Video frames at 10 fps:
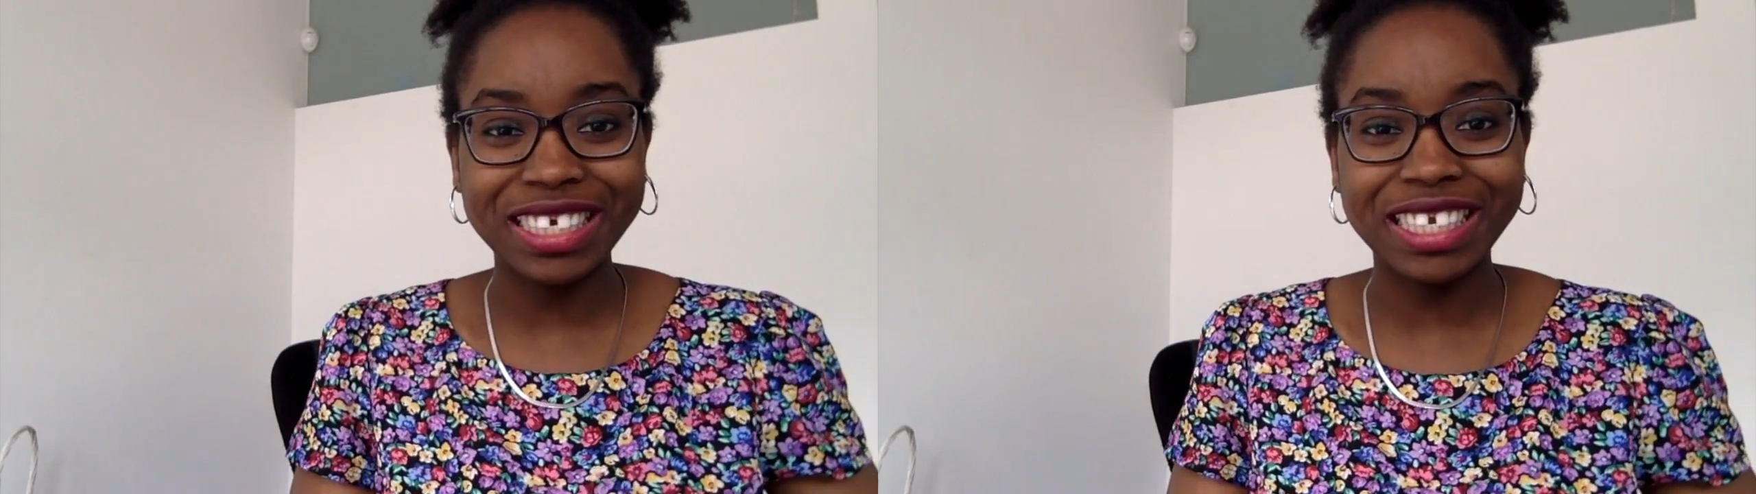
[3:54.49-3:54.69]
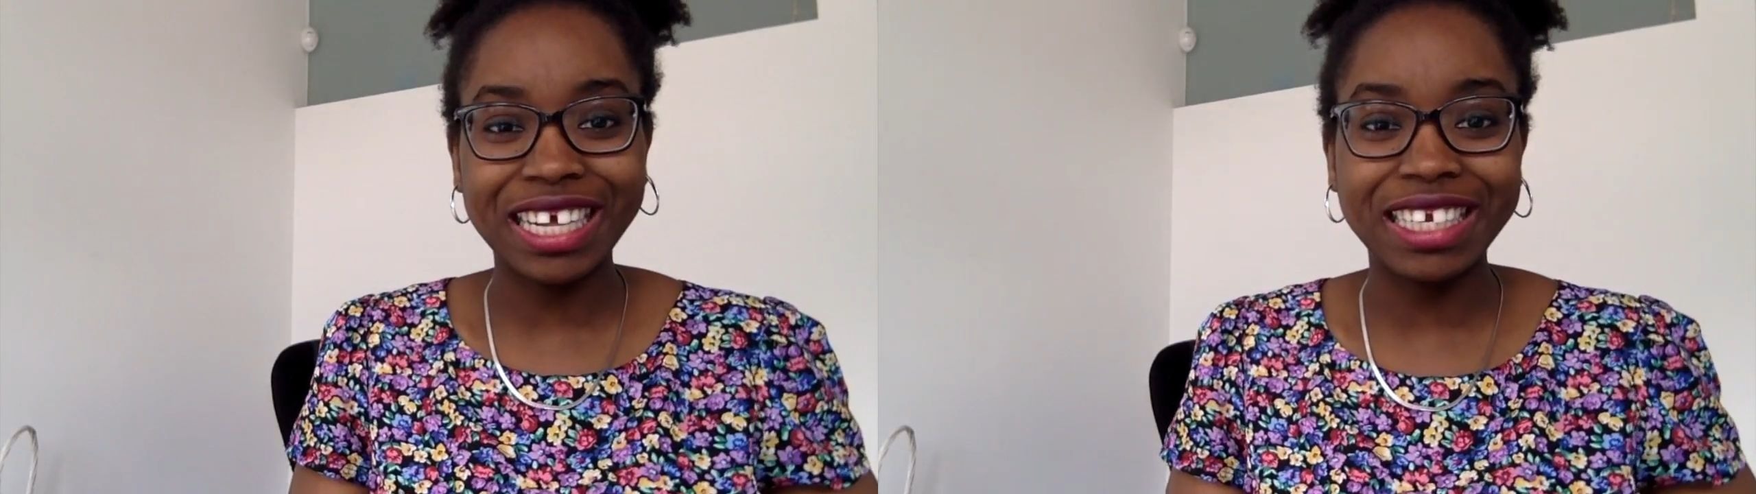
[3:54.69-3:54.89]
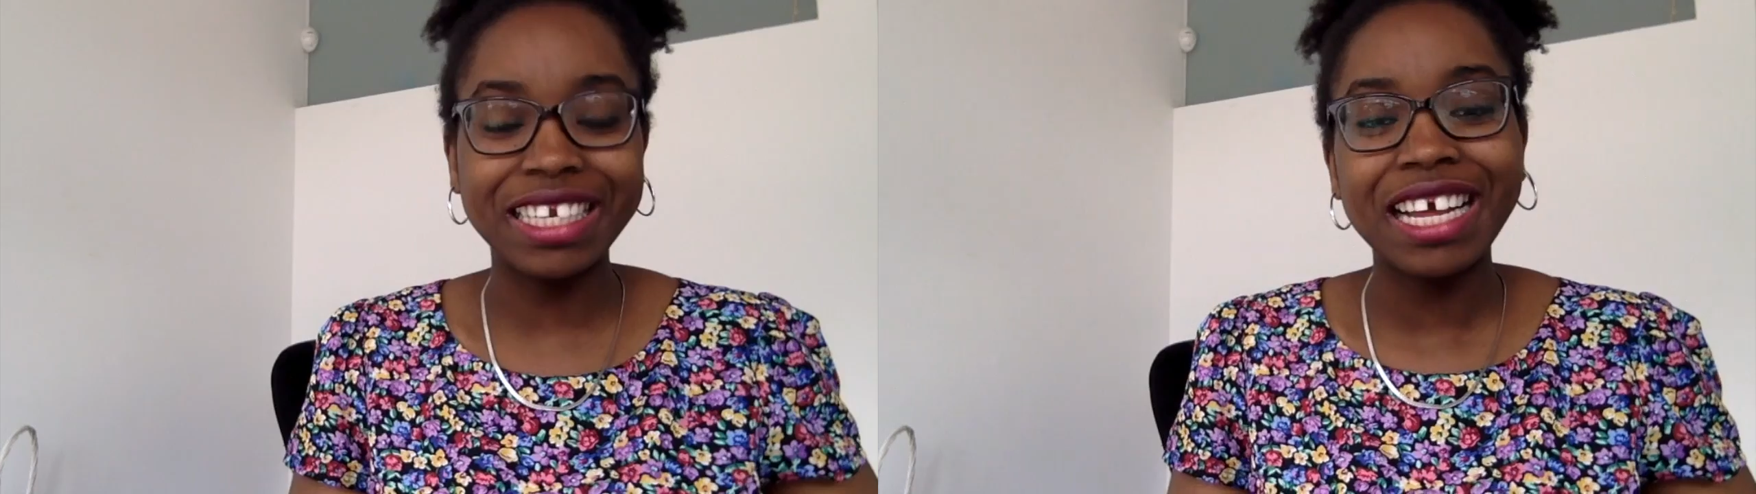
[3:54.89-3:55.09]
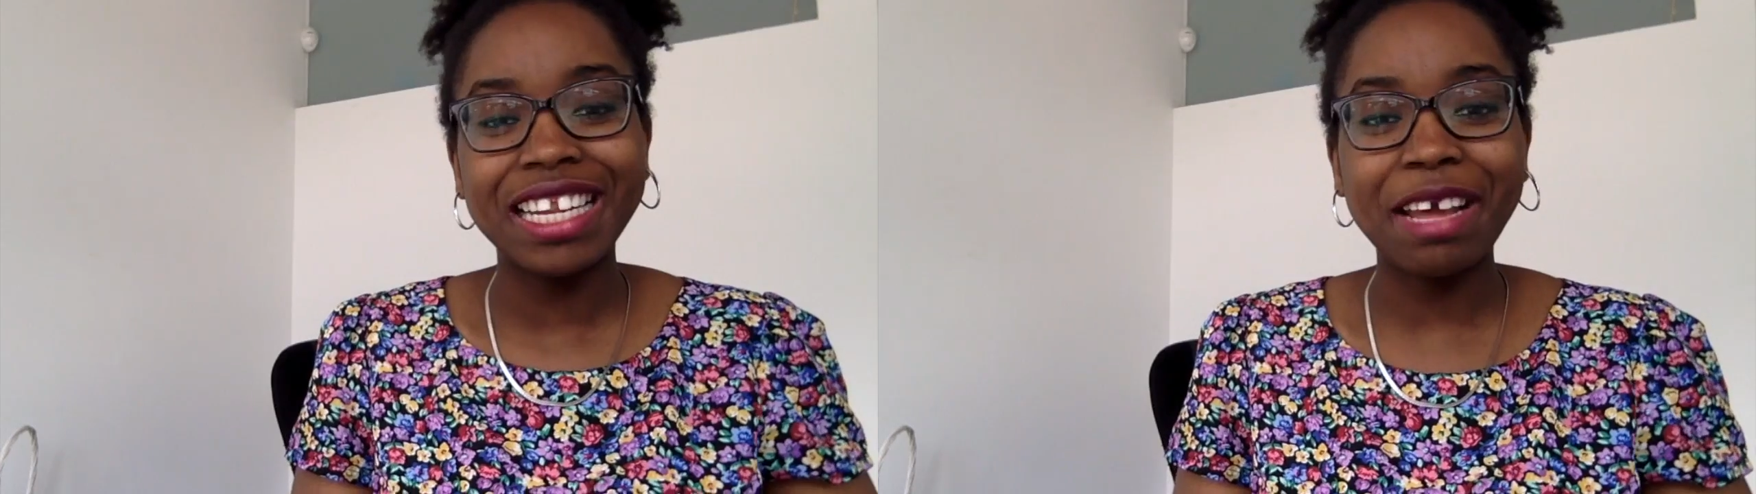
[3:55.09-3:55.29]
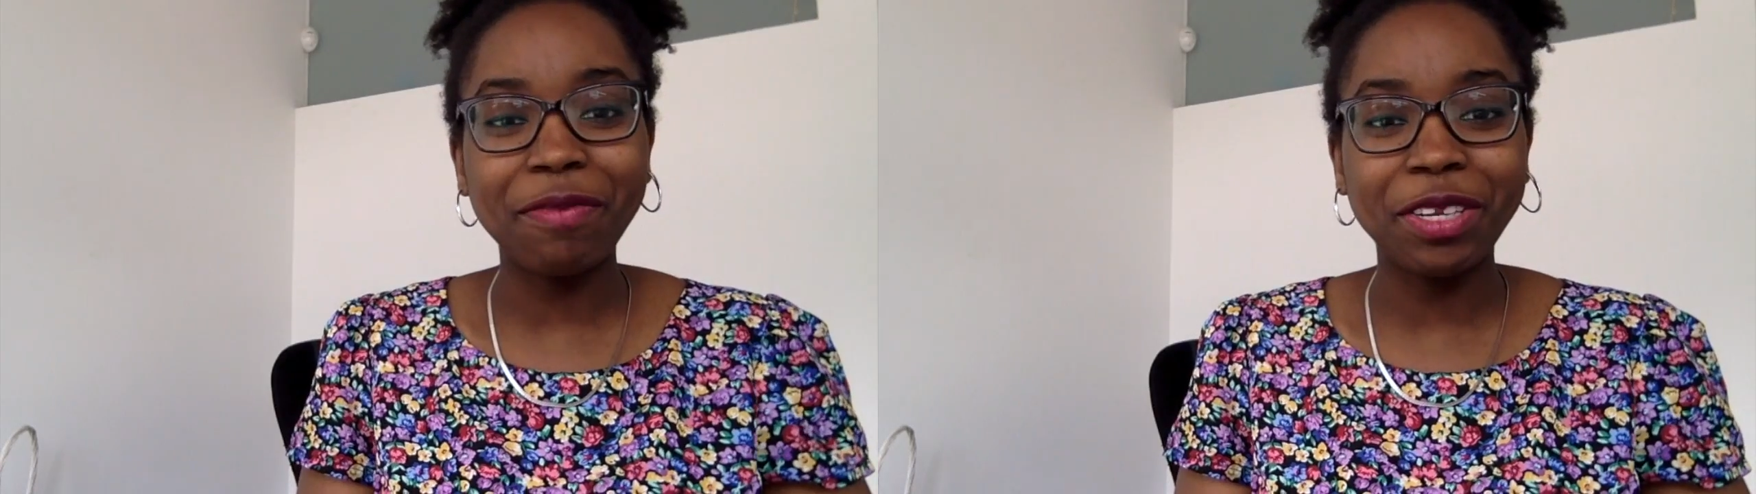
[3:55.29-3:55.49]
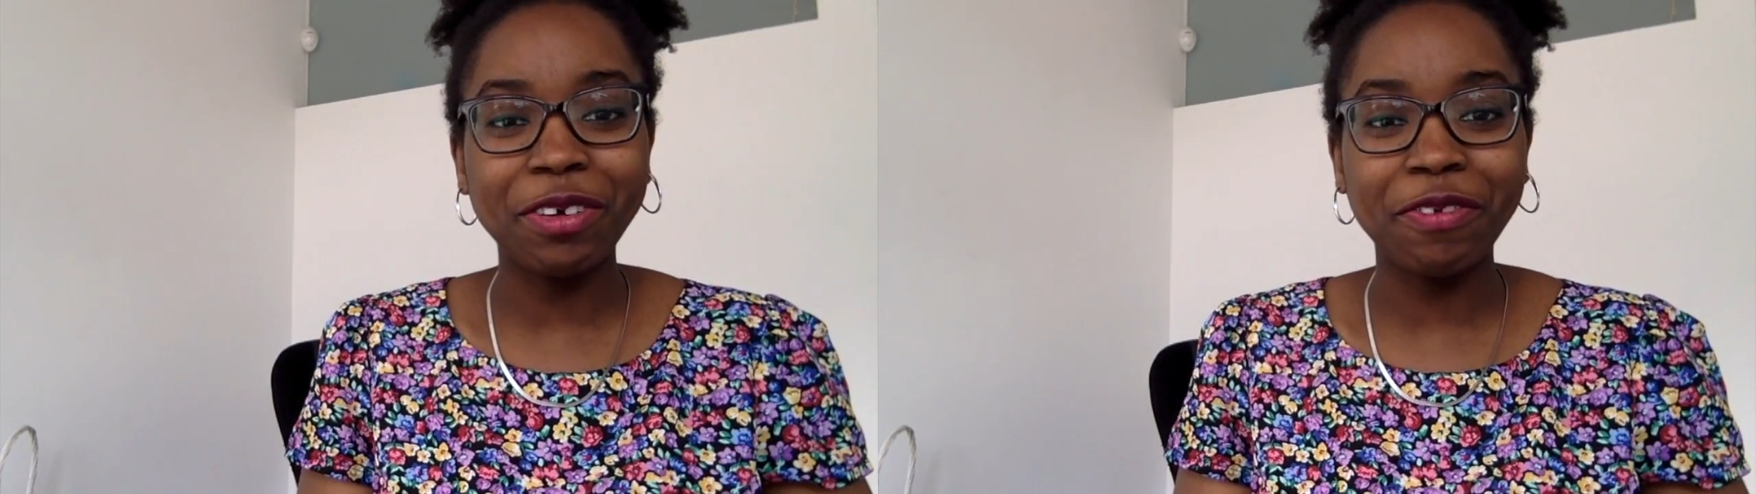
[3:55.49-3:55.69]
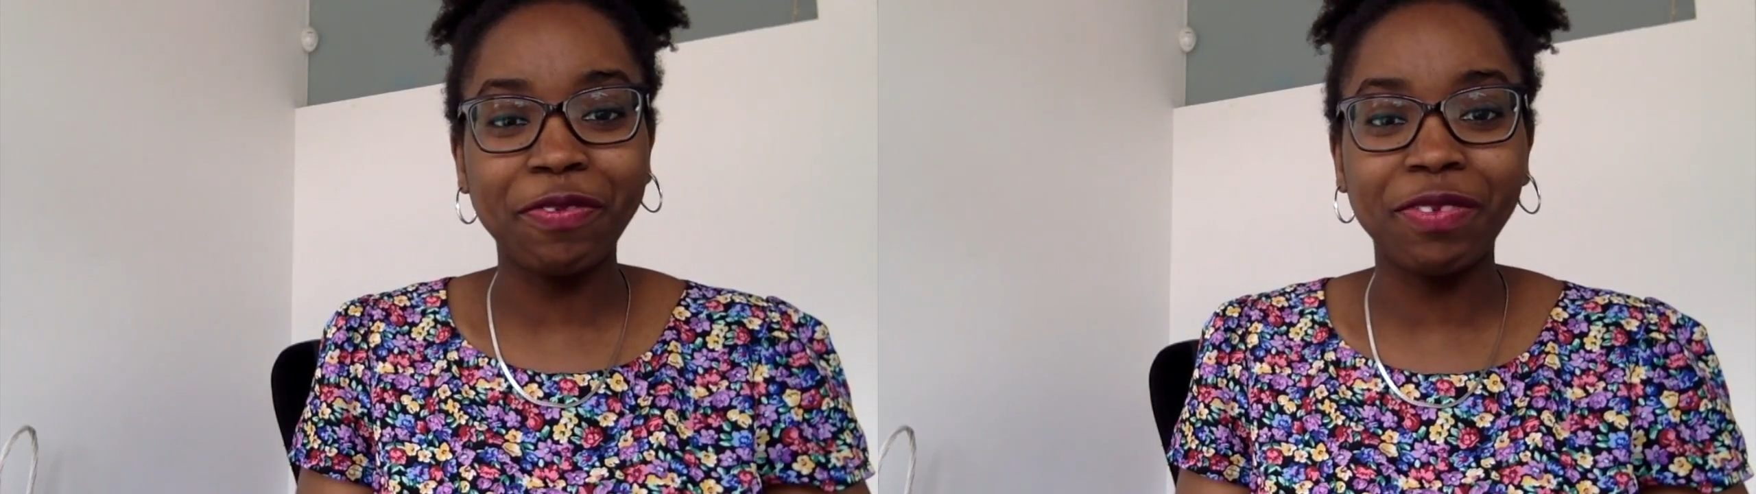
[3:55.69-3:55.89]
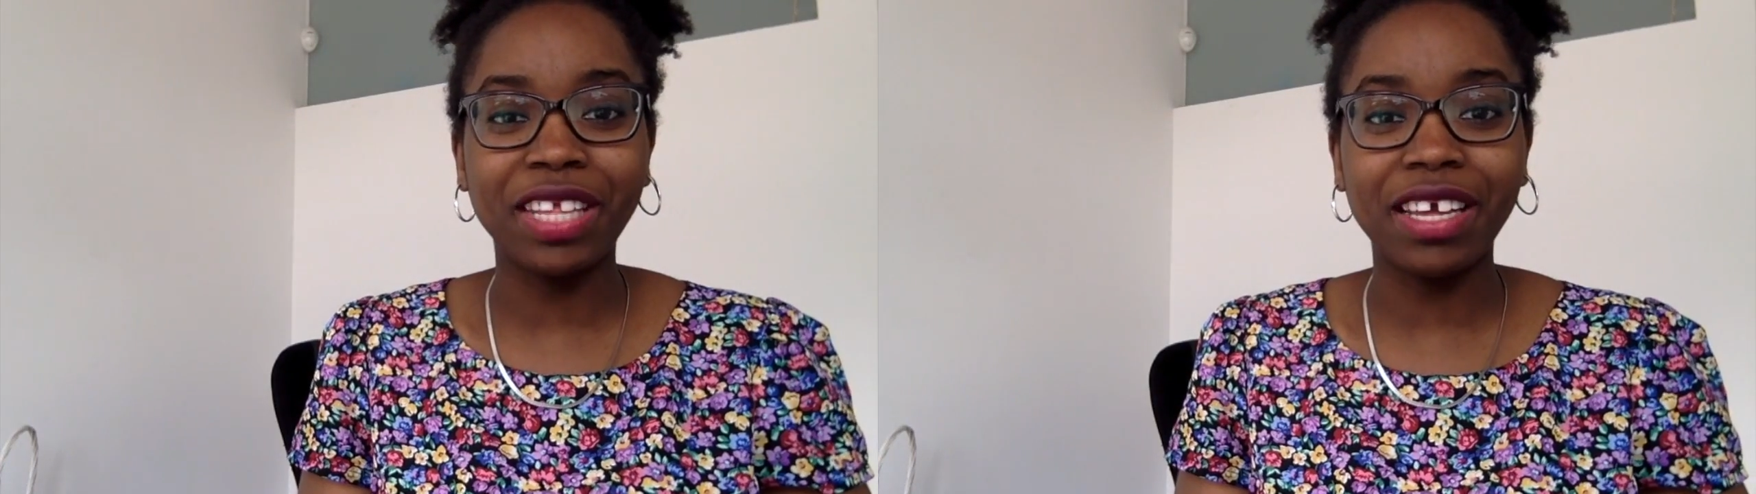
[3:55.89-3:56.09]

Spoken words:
and let me know if